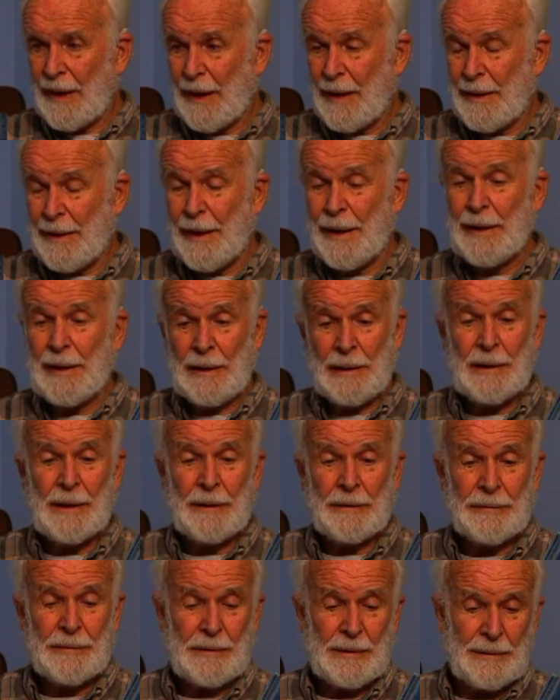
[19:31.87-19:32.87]
then he
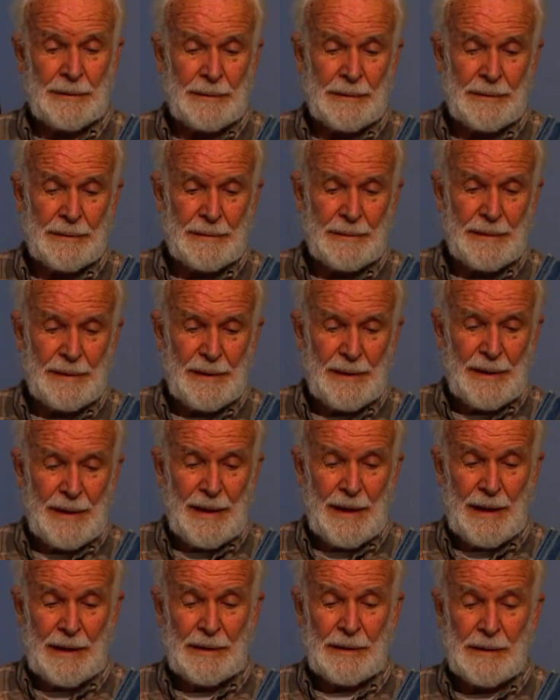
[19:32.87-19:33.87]
left and
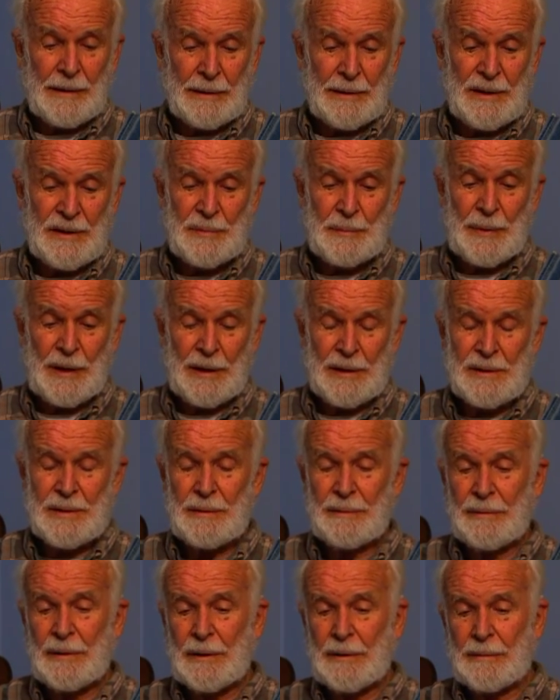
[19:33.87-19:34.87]
got his
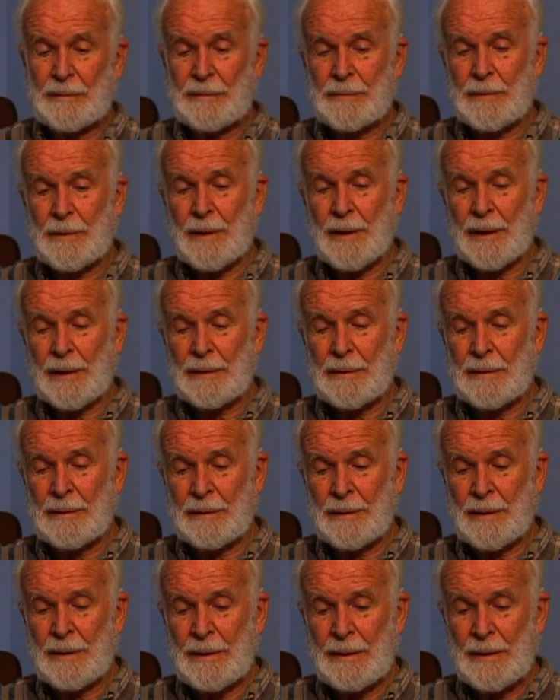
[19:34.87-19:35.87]
massive hit of crack,
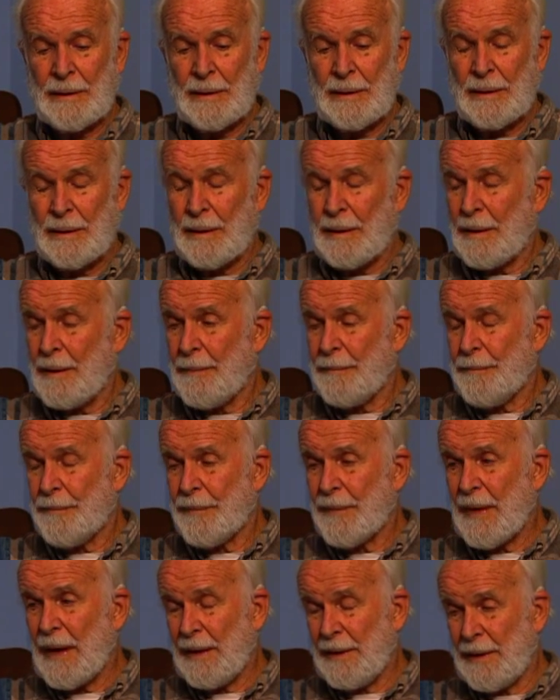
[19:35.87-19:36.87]
and
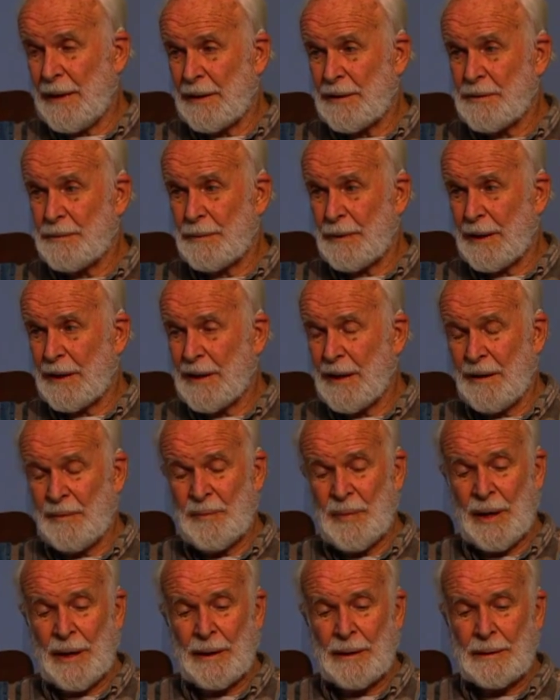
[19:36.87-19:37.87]
that's when he came
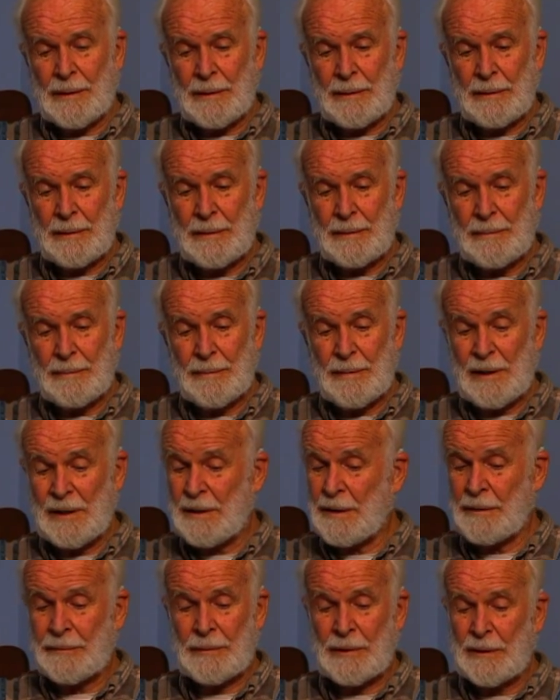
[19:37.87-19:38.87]
back, and he'd
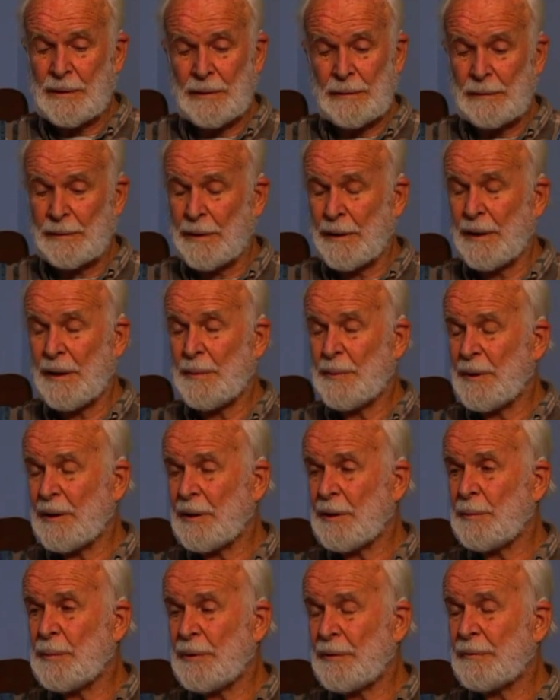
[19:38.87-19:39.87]
never killed anybody
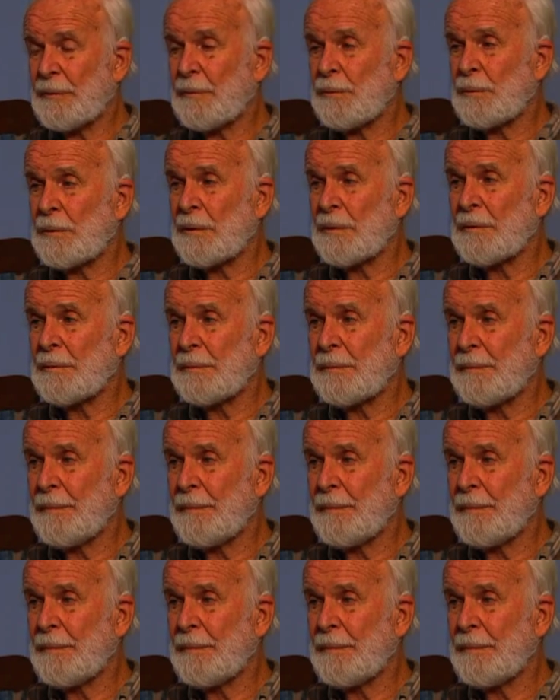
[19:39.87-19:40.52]
before.